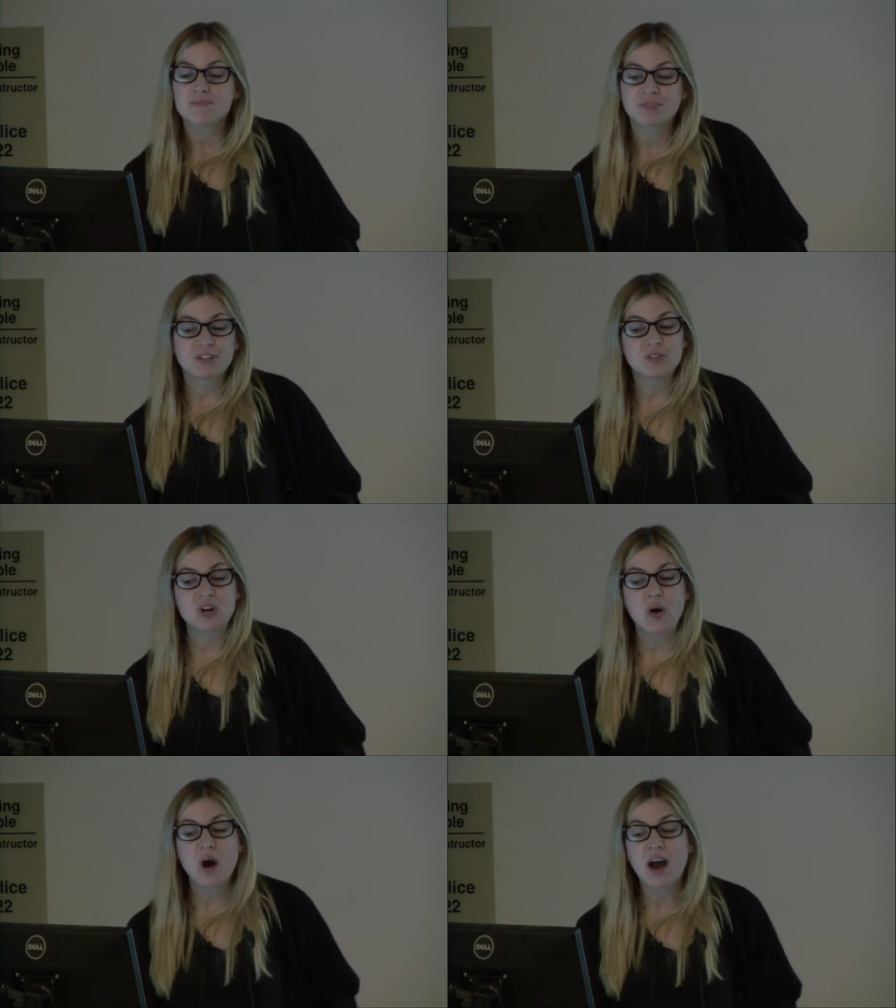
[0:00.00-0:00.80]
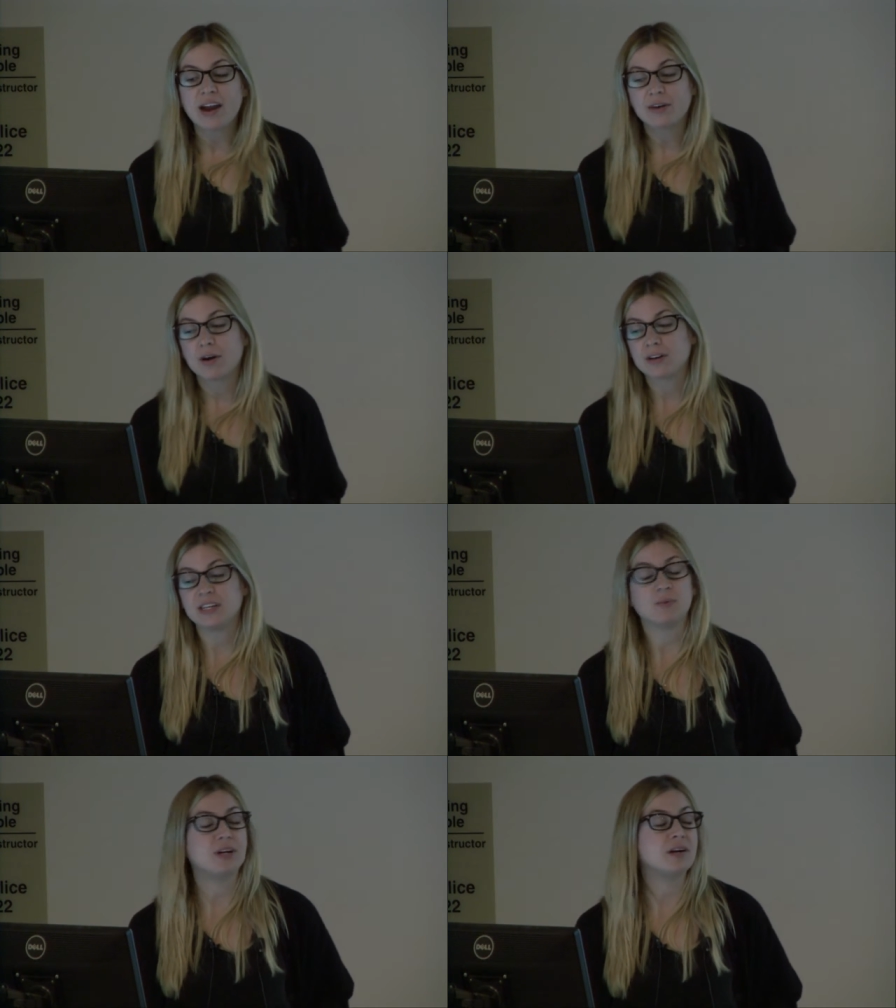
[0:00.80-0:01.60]
There's no
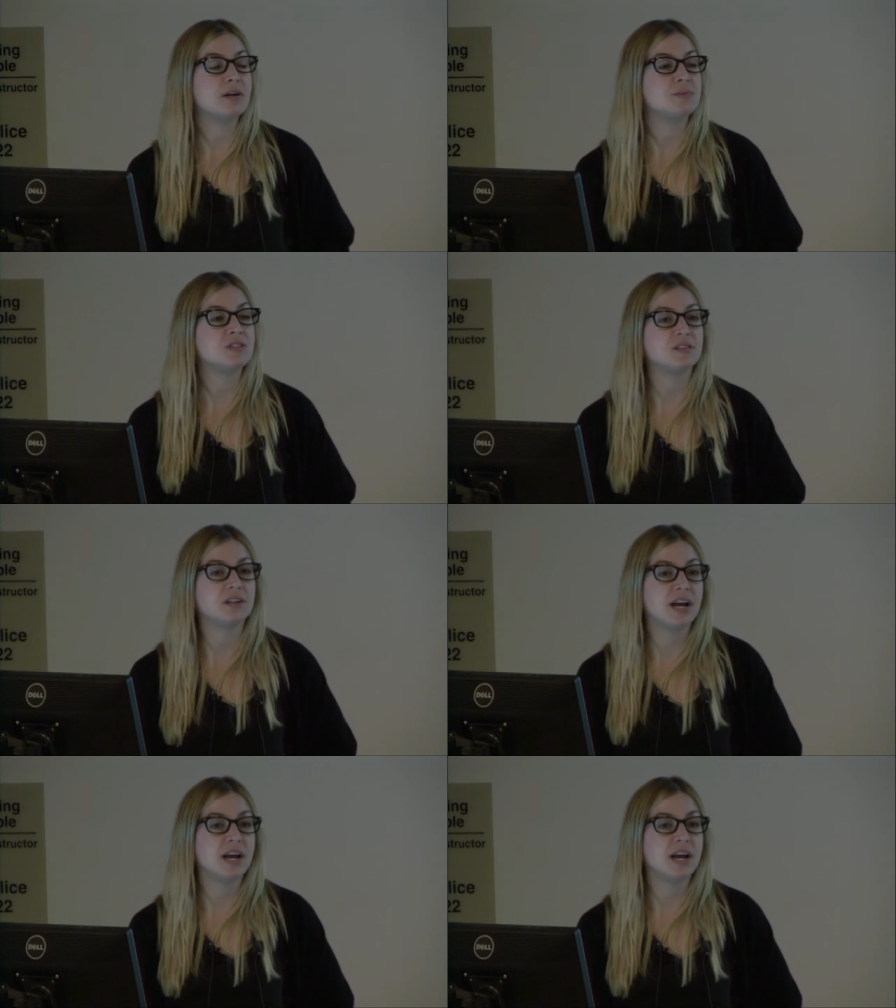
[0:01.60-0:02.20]
hierarchy when it comes to good